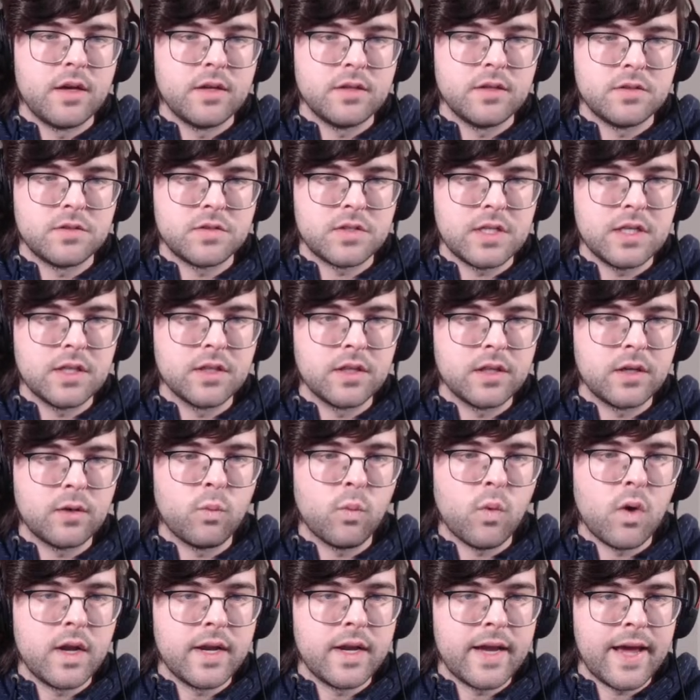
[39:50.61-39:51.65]

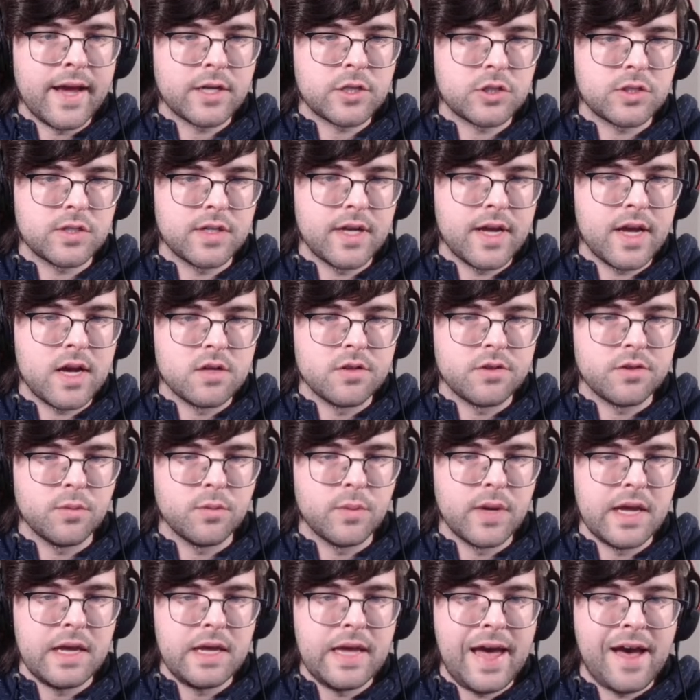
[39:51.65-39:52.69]
stealing 1 extra health
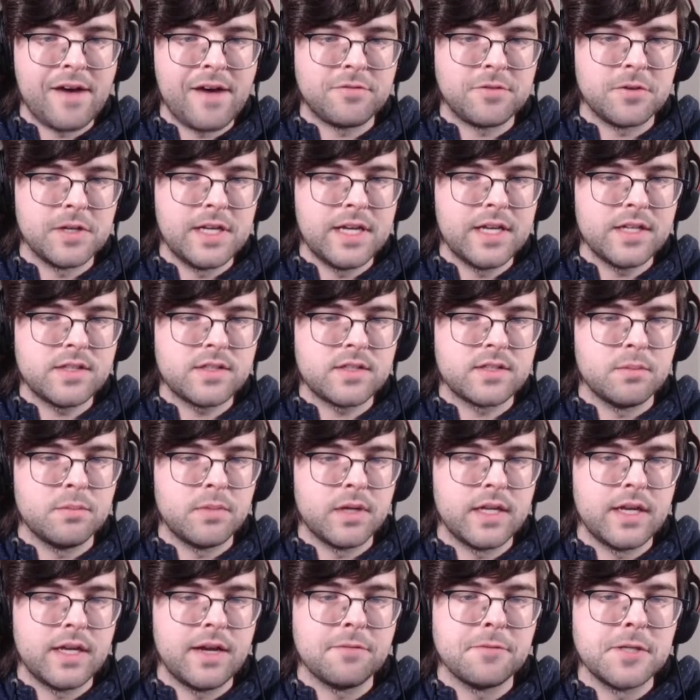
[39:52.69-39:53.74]
away after he hits
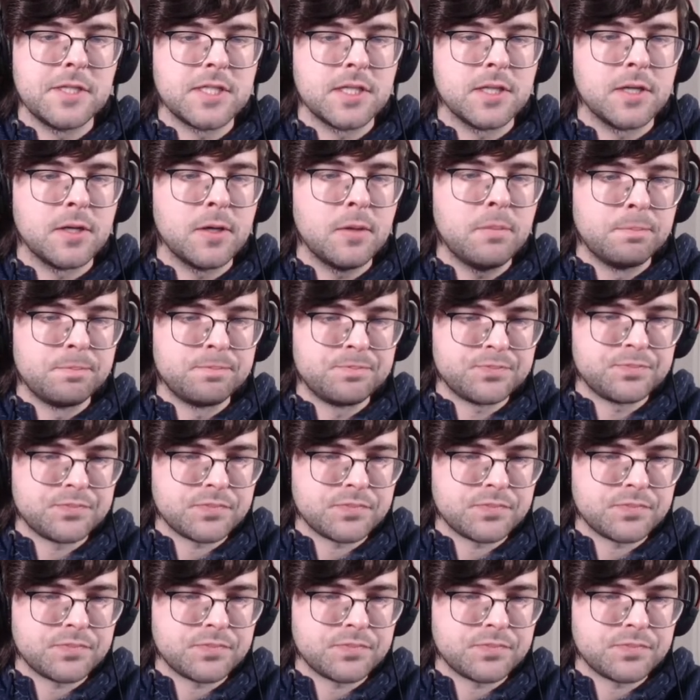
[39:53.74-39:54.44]
somebody every turn.